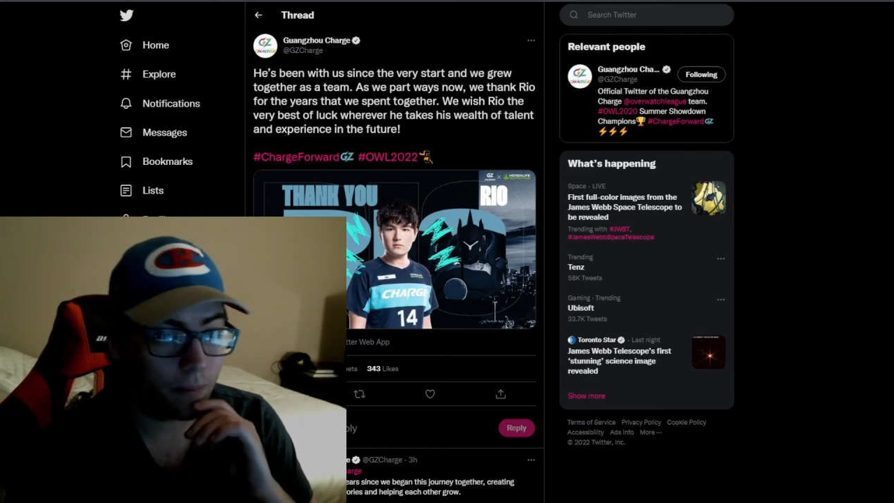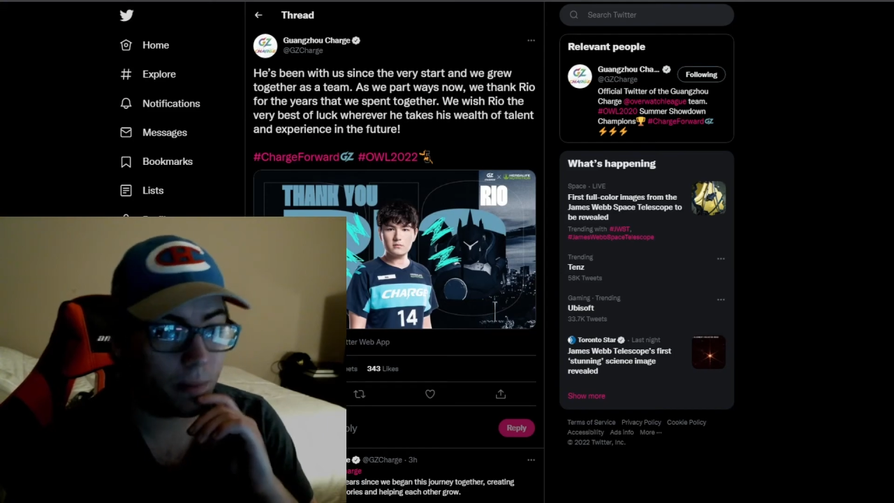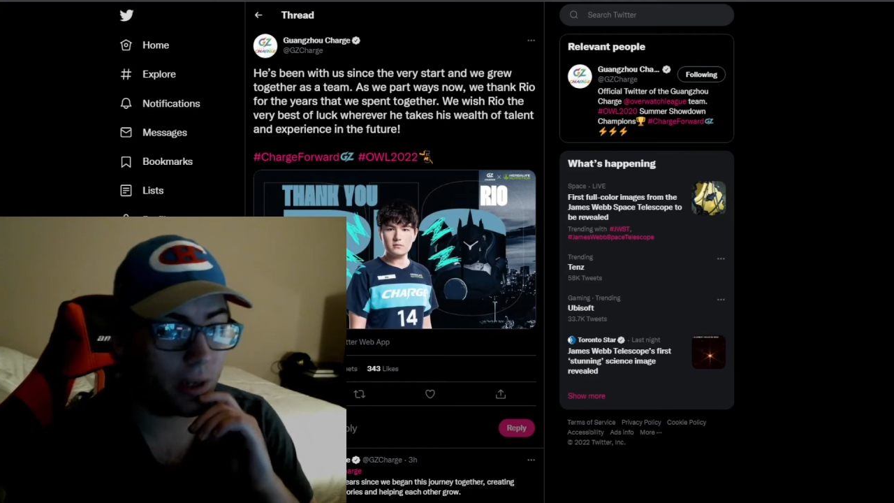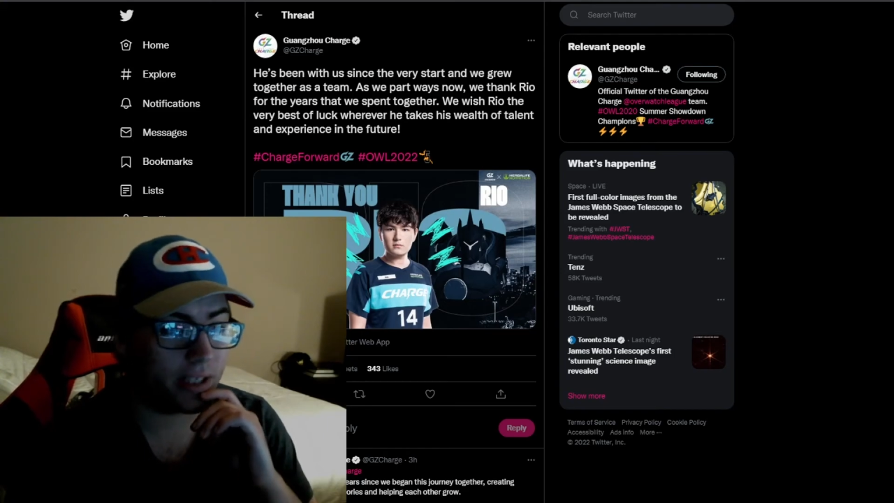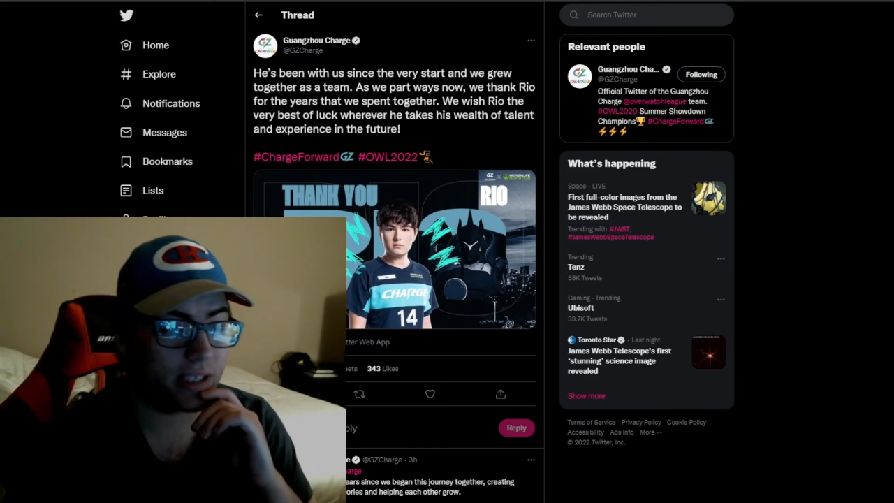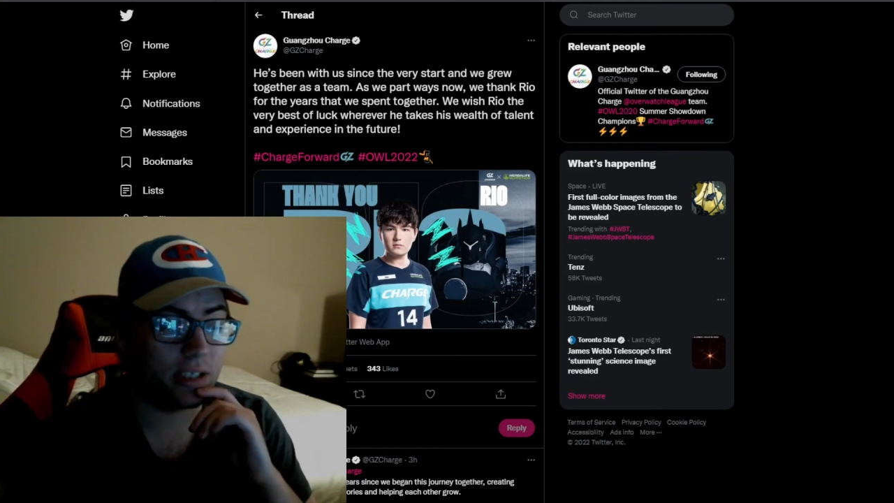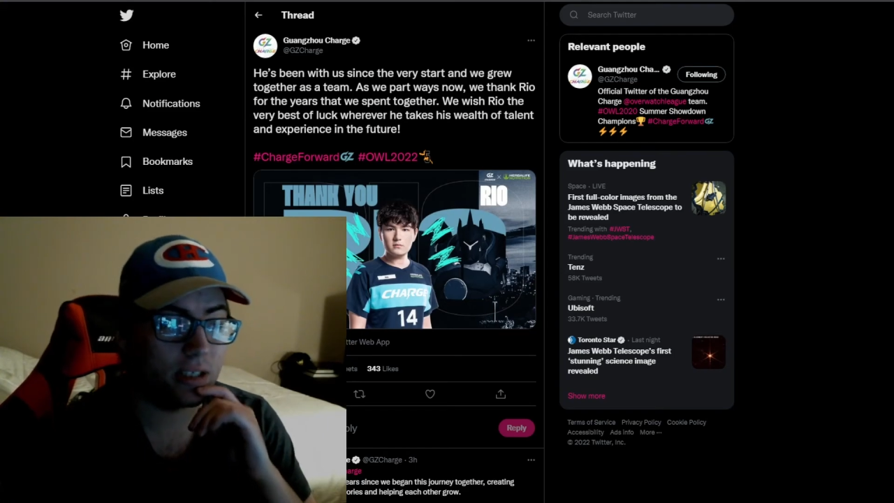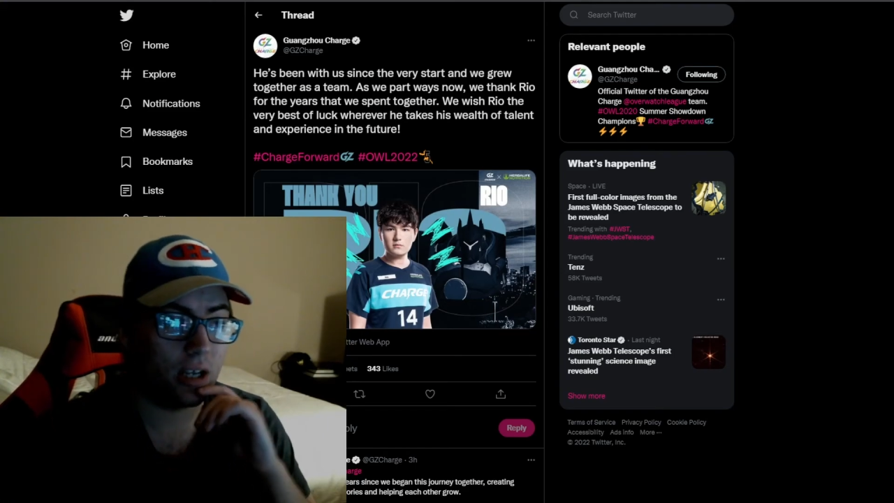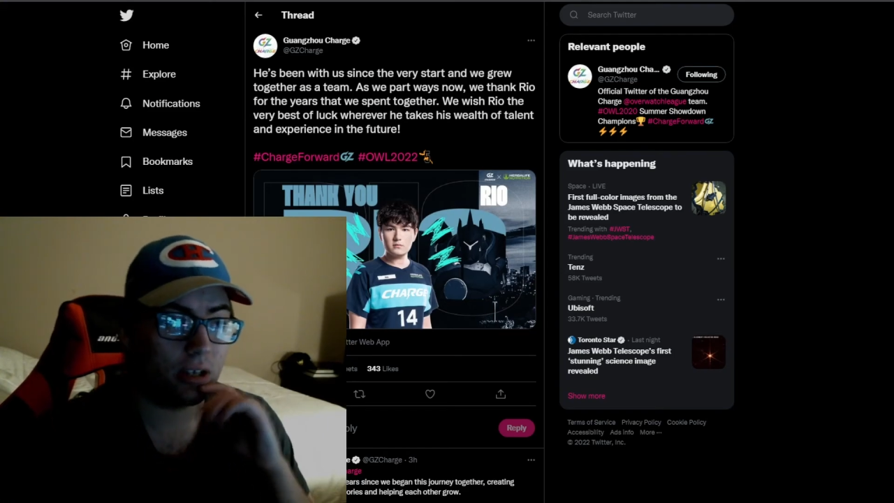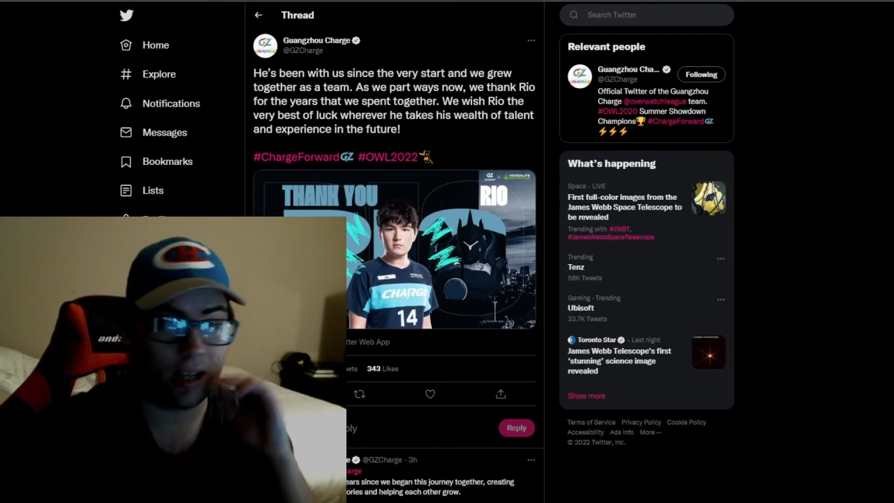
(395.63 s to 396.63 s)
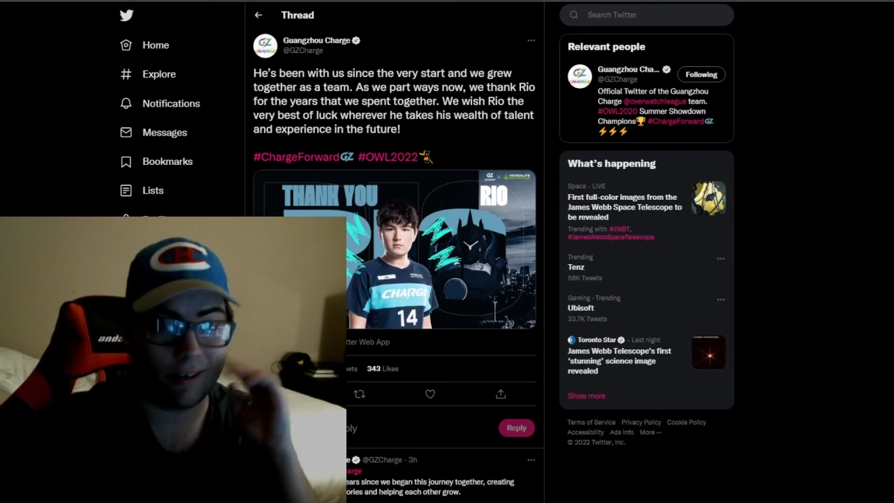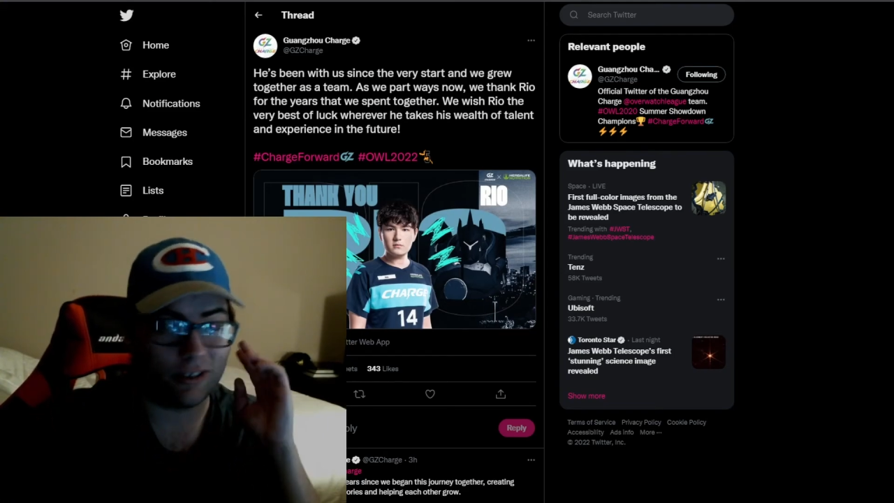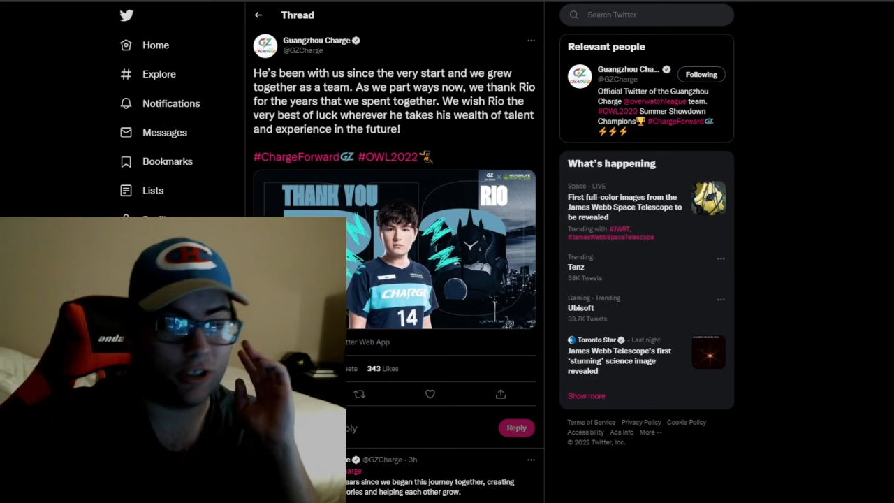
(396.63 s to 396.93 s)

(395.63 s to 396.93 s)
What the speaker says: But this is a